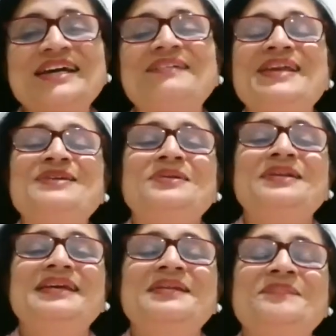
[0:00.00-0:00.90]

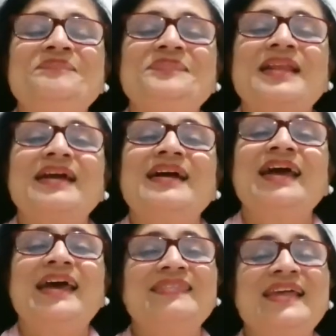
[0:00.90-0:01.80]
reunion.
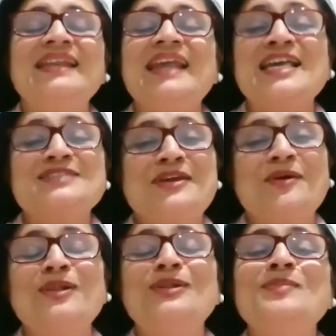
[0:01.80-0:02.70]
And then, as we
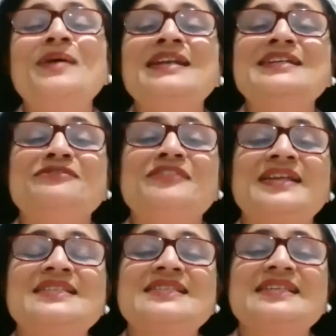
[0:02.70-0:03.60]
all know, my dear
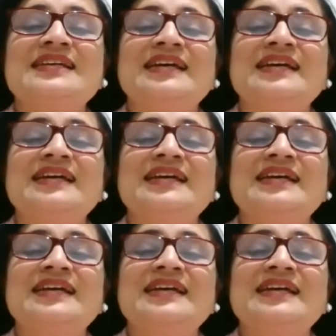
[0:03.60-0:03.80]
friends,